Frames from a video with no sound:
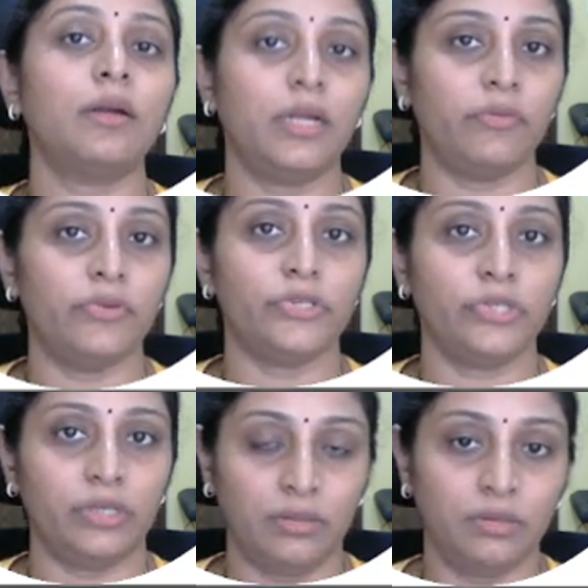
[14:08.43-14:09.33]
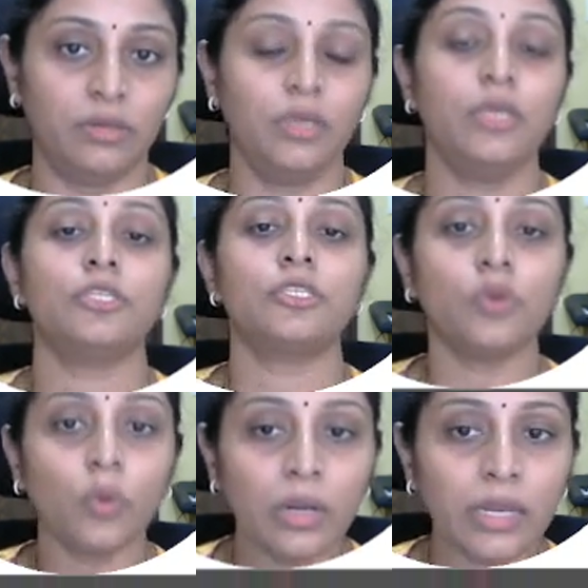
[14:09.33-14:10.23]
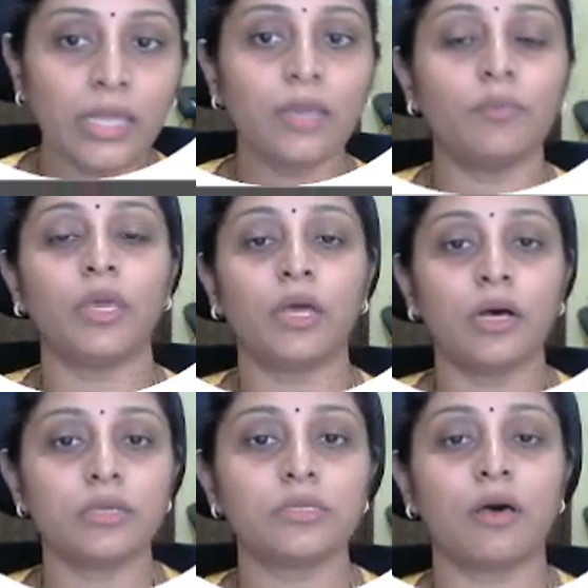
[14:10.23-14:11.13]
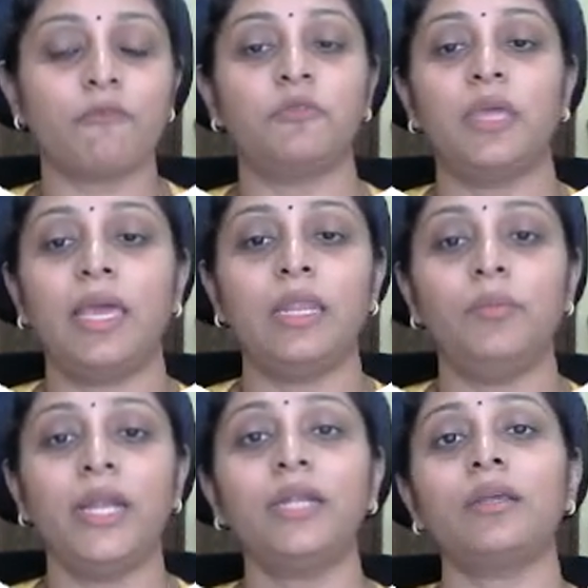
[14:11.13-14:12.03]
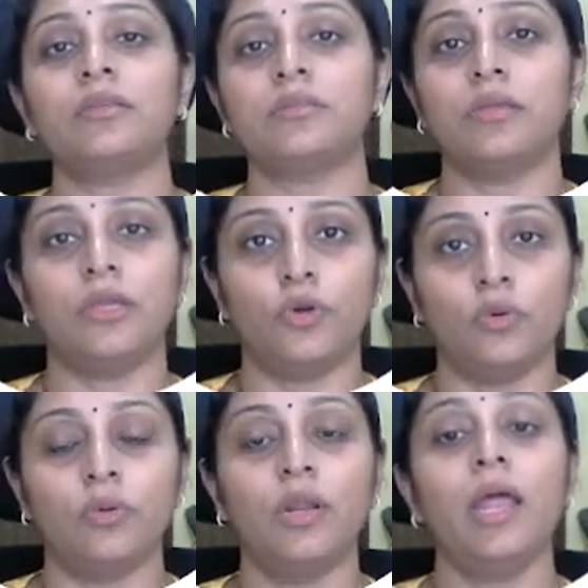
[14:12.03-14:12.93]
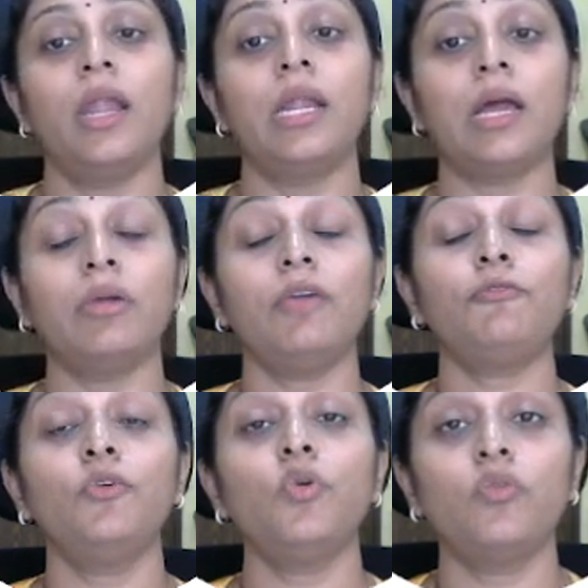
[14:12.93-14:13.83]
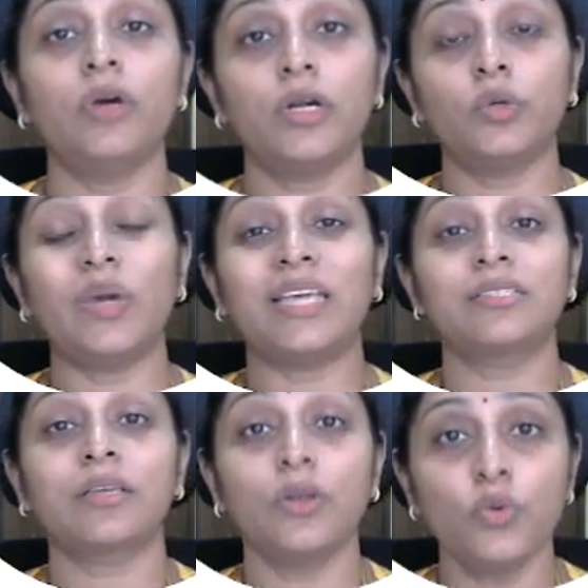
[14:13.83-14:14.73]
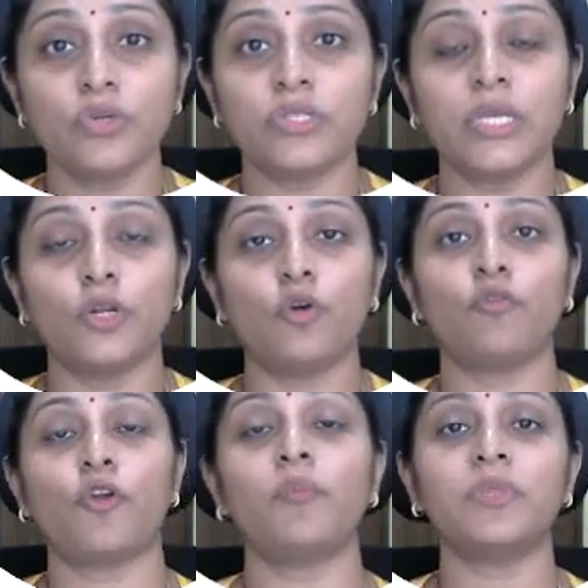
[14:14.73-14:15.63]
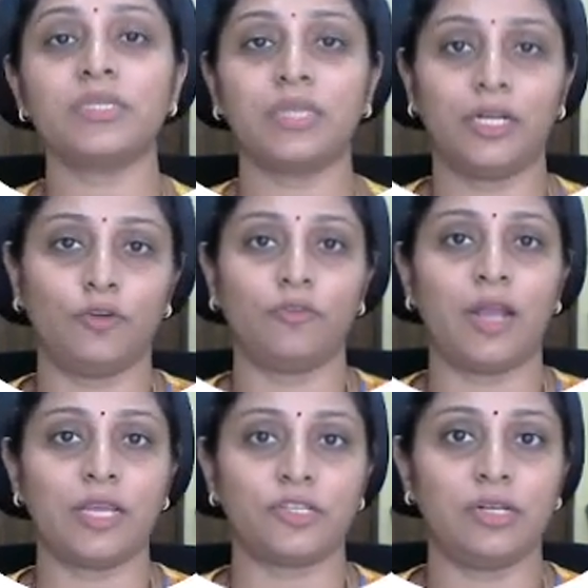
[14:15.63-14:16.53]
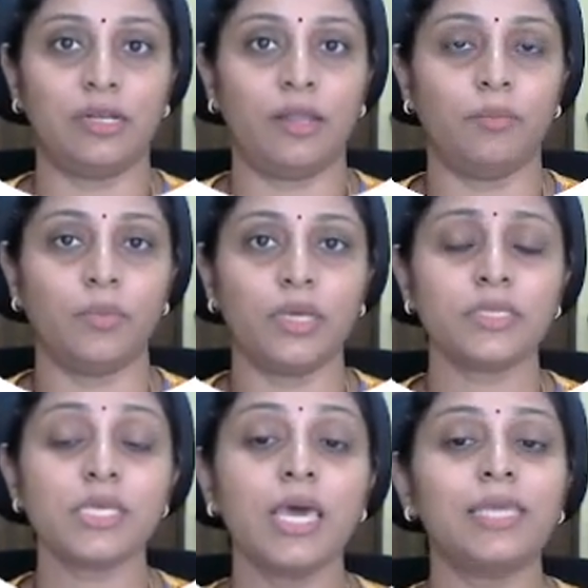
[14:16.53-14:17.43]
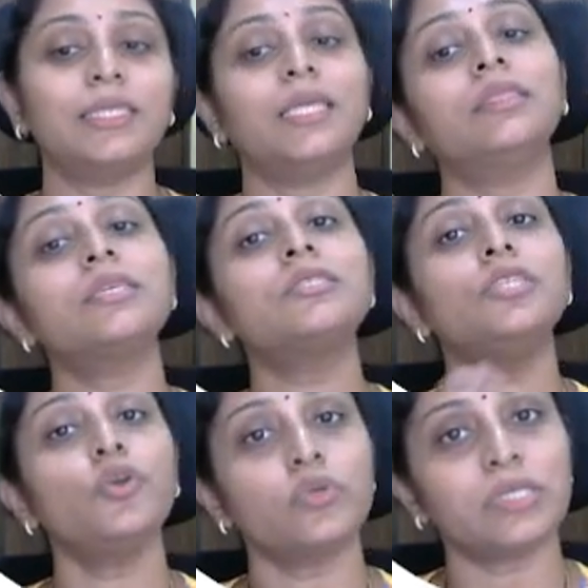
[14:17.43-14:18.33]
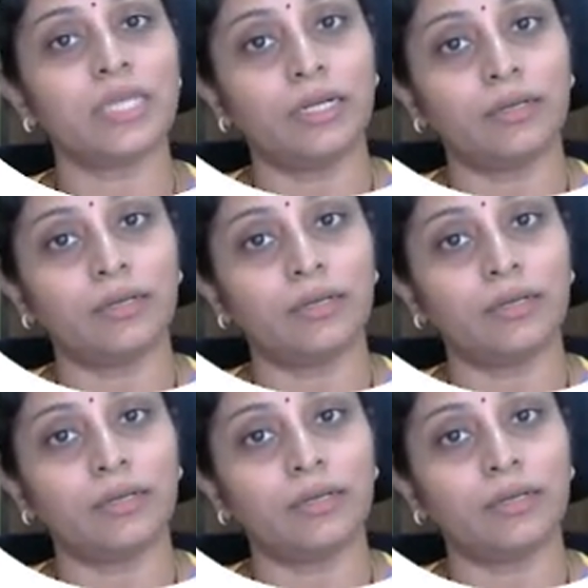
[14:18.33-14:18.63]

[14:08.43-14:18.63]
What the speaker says: division solely because of the element 0. Now if you were to exclude 0 from the set of rational numbers, then this new set